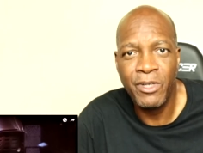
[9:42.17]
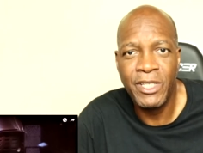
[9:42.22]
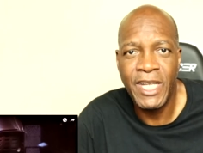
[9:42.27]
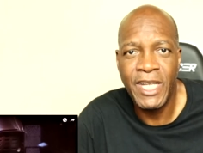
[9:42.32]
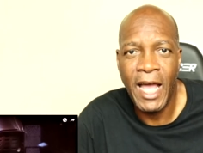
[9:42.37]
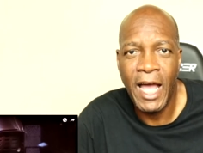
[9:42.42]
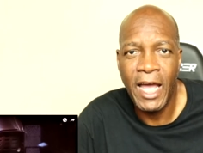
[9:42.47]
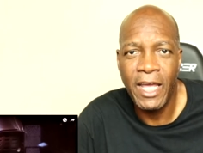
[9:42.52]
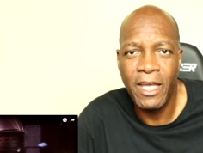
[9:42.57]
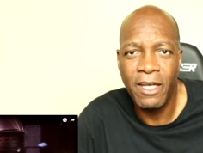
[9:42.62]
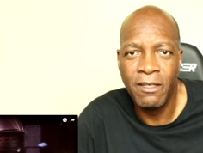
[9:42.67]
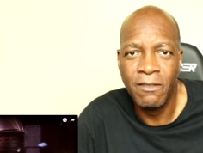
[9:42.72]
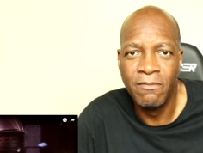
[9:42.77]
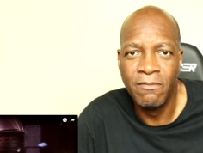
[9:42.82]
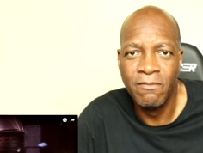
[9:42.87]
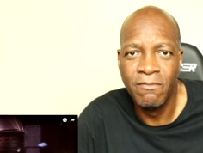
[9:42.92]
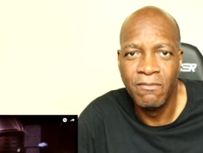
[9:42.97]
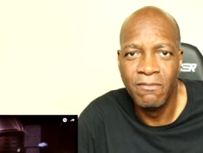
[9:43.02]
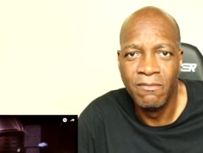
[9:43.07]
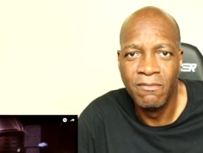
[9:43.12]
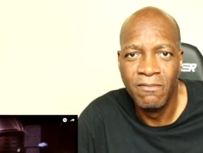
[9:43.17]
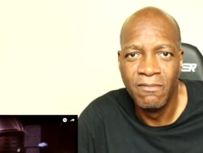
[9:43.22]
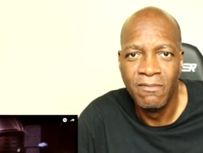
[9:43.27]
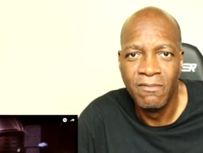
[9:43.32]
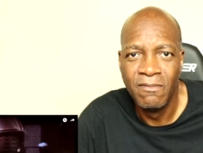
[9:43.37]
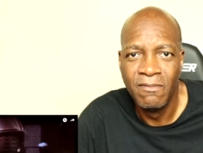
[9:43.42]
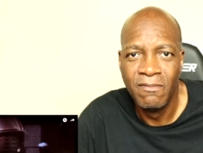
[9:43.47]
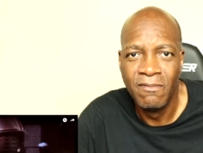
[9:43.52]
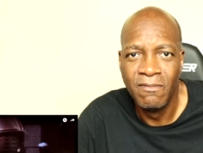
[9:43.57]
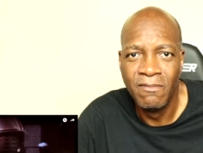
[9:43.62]
I'd retire.
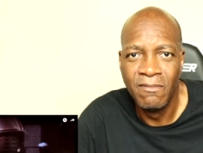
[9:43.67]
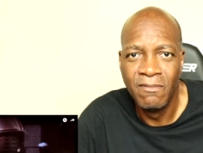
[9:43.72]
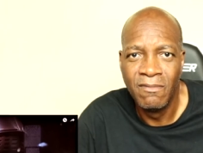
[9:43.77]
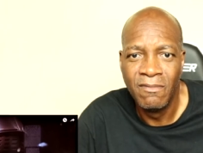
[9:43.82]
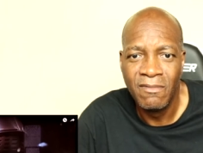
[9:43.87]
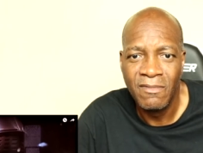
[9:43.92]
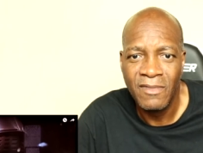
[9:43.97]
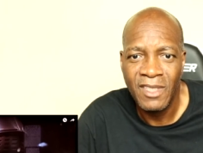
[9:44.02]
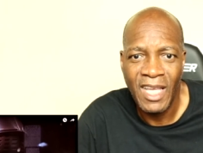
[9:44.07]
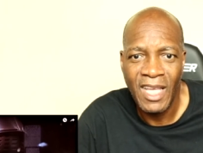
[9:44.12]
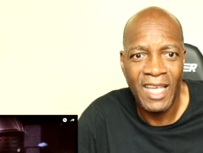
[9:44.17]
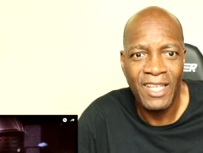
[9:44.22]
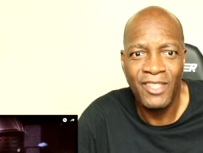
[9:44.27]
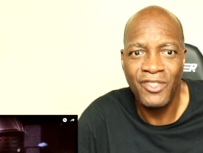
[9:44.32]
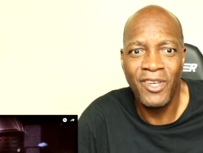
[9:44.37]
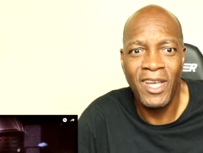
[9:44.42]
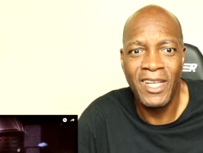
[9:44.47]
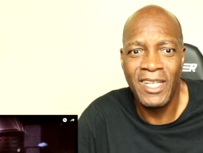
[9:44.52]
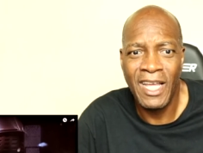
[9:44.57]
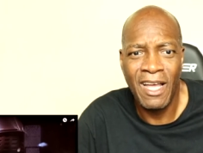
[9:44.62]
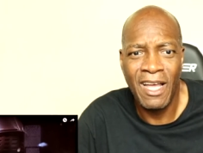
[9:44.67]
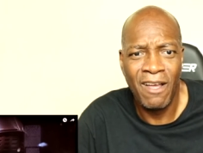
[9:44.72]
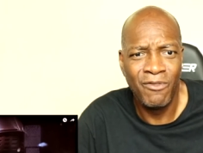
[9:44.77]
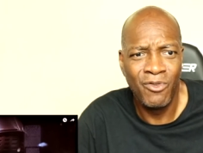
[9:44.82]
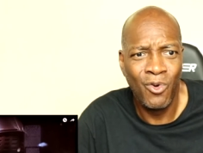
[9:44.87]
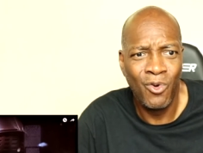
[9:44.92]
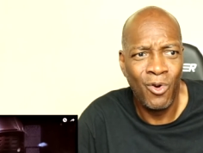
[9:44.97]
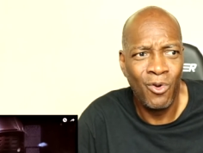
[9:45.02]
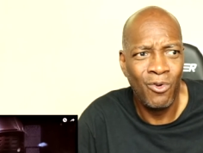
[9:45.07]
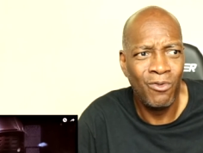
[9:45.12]
I ain't trying to
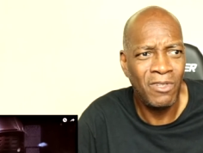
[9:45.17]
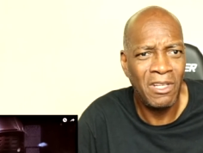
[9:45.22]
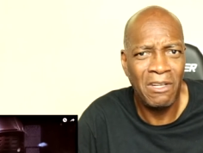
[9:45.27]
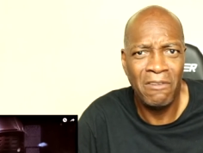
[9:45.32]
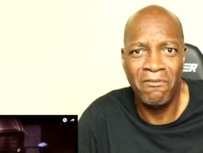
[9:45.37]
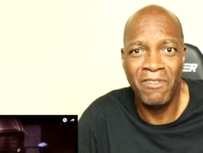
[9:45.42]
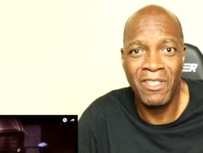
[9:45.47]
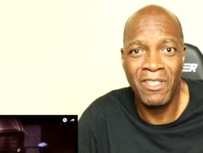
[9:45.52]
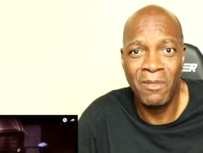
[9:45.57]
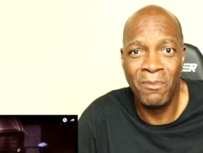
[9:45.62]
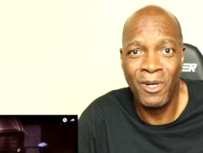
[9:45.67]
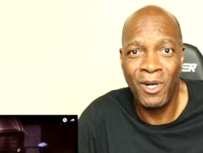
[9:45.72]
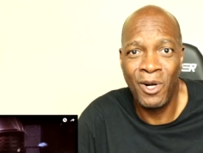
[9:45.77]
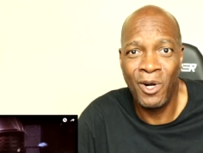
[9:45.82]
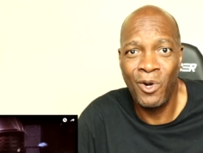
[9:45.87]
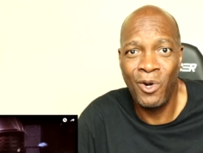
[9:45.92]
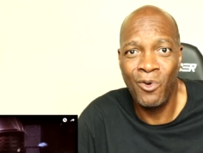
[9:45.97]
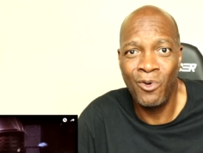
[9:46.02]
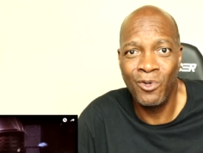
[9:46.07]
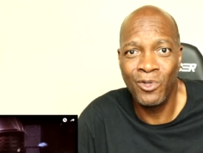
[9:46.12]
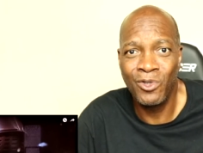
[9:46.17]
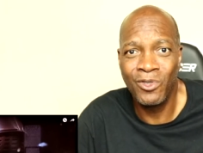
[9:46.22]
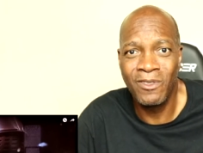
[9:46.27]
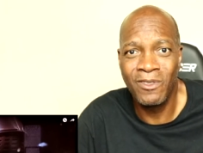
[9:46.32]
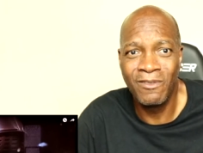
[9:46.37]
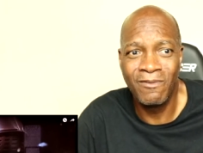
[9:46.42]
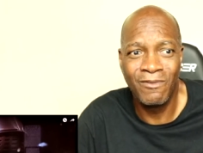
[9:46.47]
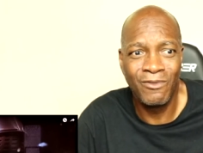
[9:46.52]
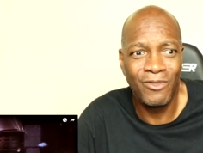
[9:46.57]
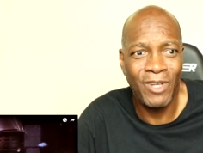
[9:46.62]
have no invisible cloak
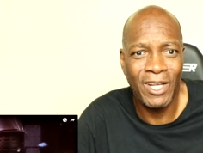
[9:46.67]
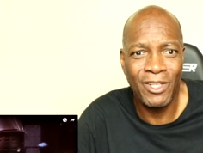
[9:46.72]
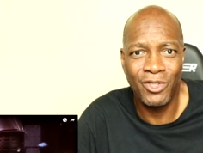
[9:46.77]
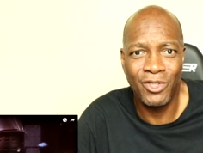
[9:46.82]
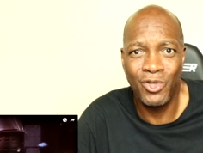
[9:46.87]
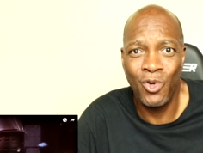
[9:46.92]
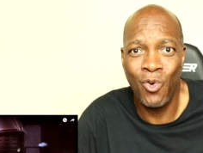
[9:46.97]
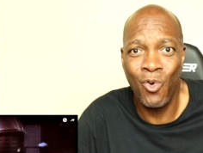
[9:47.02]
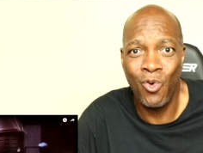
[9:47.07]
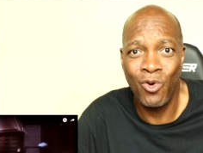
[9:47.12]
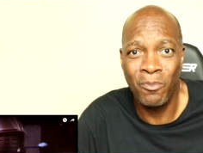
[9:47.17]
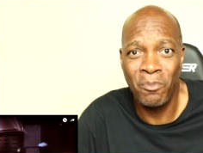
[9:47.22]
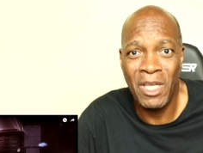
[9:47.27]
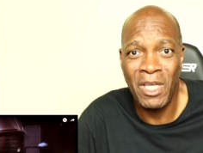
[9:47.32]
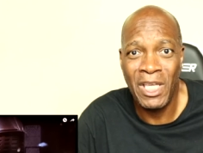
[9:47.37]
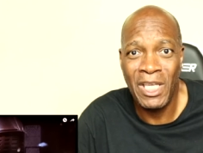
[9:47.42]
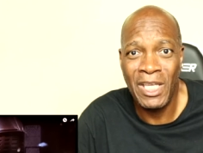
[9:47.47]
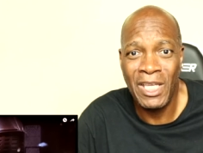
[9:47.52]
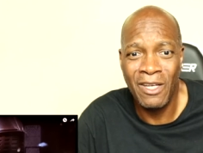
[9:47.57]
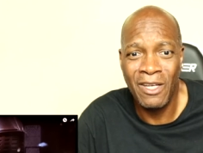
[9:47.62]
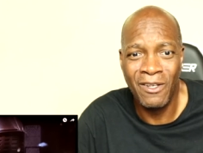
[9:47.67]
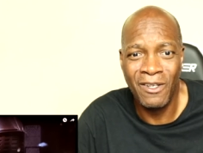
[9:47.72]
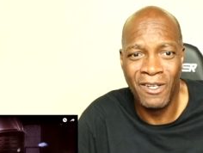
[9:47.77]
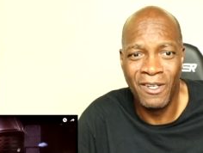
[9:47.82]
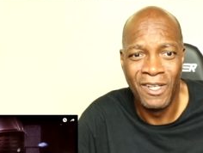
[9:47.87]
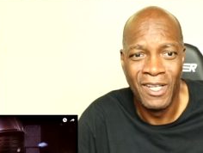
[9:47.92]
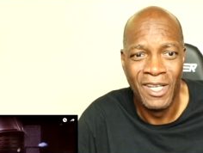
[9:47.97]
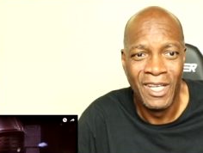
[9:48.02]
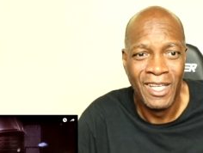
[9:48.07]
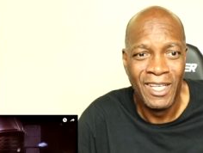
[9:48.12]
try to choke me
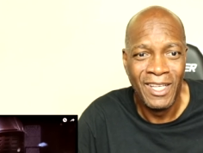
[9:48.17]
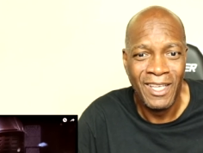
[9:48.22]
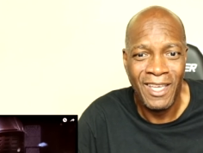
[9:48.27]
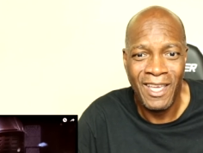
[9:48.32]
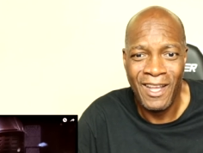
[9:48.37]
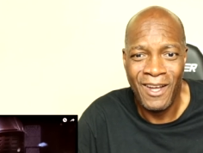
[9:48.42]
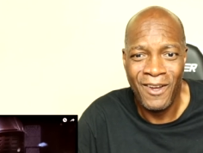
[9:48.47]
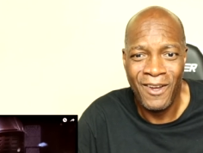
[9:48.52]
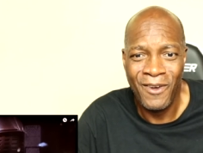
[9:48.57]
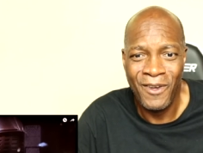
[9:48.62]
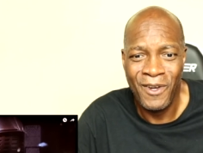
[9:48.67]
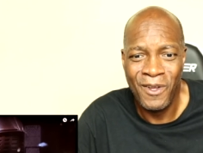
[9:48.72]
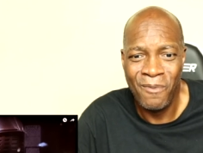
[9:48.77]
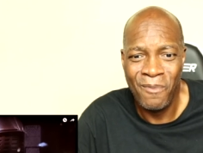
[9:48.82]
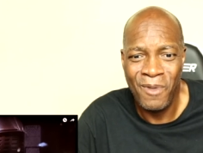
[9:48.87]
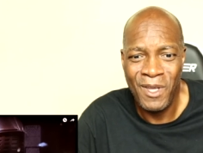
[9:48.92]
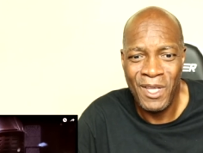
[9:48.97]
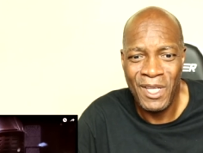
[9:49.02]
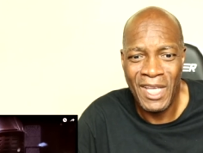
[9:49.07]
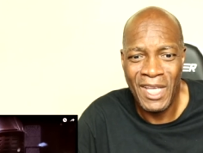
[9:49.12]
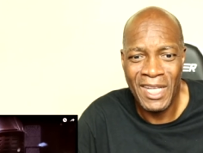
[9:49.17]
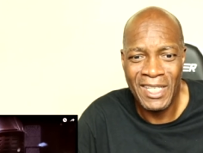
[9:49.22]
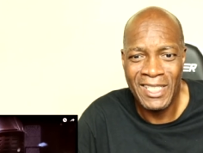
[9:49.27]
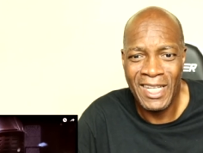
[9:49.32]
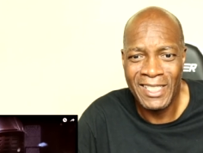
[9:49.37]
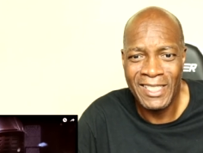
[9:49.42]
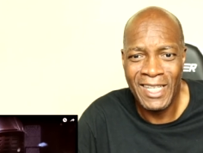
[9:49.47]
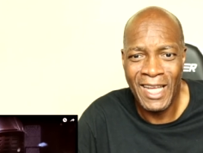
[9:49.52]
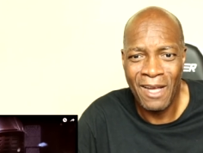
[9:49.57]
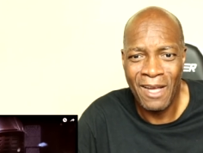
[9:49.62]
or, you know, to be
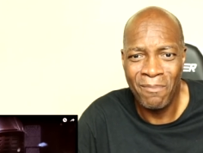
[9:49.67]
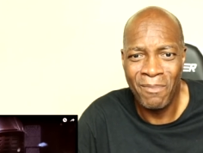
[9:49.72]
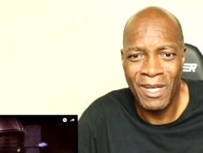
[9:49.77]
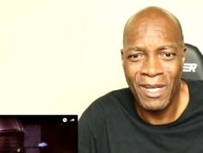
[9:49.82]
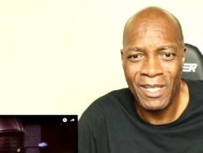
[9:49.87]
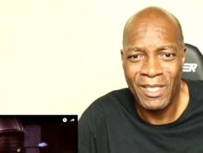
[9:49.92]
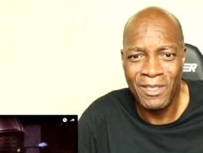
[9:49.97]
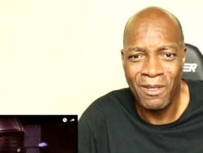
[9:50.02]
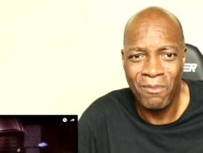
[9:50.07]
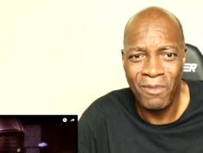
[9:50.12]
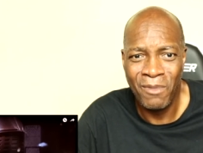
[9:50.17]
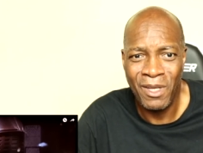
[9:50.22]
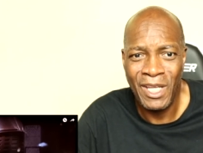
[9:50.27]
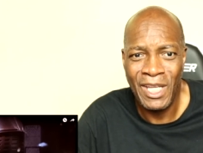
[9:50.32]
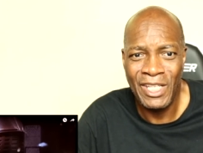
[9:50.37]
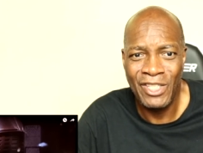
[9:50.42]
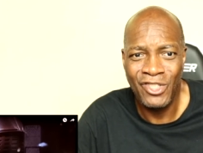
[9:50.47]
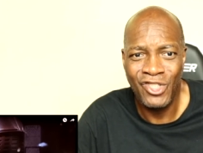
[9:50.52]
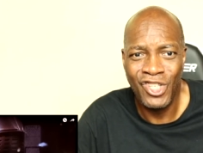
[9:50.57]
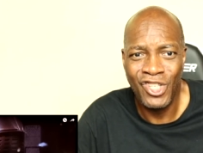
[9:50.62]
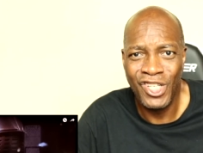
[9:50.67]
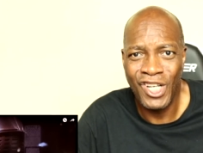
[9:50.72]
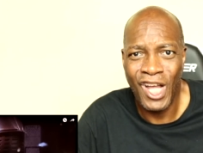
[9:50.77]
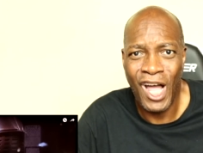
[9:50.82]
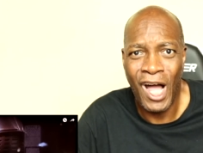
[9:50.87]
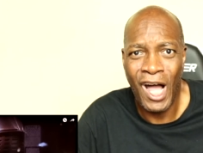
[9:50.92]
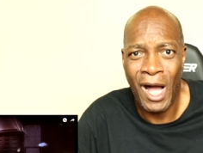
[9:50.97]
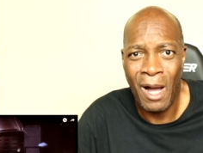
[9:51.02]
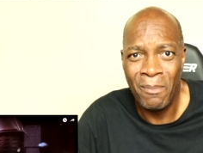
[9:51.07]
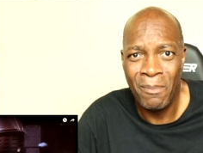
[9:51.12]
getting attacked by some
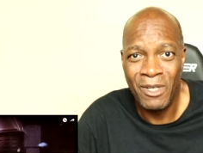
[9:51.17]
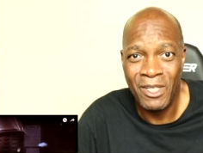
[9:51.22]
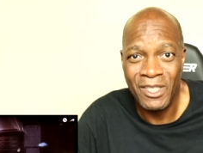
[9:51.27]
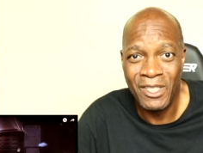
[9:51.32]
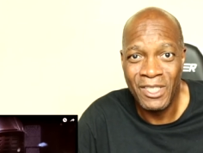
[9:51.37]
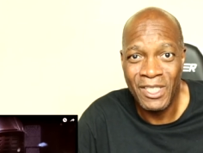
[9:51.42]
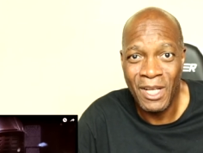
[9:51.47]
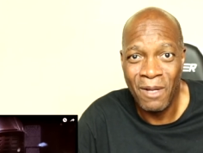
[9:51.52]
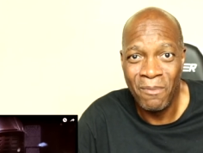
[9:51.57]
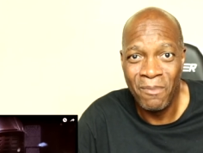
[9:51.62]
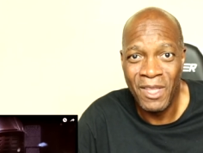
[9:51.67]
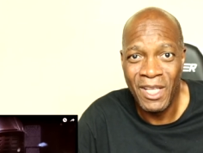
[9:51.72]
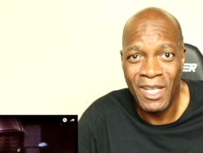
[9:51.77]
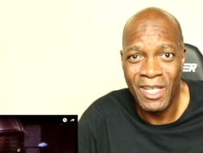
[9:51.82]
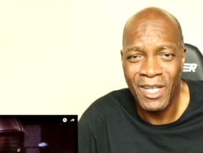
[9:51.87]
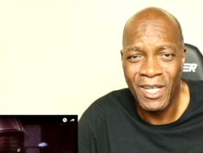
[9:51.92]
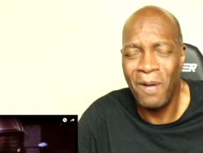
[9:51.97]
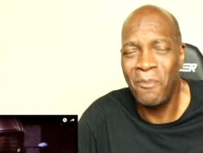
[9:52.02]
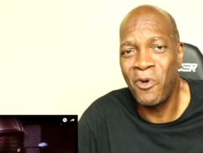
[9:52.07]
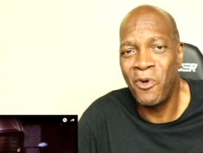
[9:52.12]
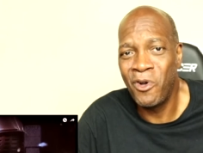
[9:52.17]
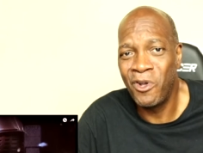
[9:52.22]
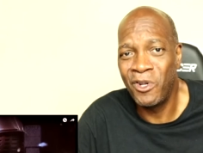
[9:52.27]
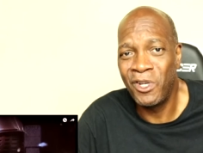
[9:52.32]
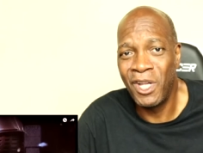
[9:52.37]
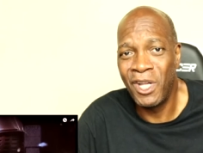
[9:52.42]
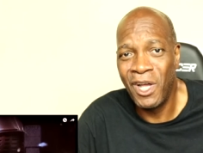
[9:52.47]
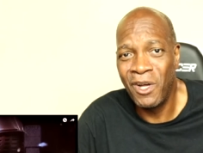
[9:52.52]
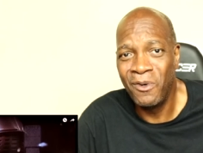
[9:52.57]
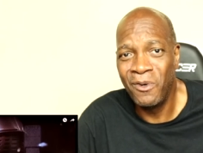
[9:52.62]
ancient armor or something. Come
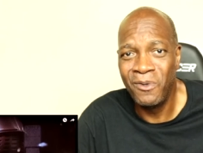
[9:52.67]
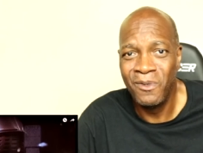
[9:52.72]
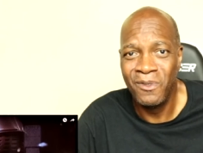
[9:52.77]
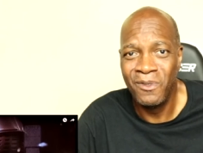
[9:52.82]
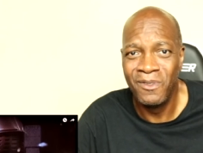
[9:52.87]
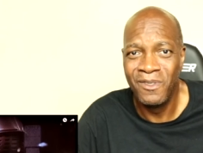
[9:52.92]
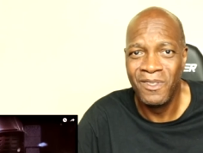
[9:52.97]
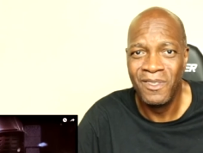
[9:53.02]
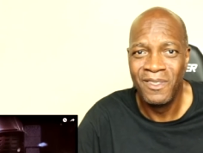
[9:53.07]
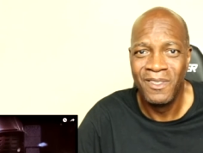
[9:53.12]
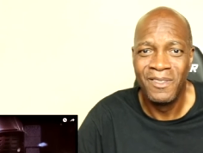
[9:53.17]
on now.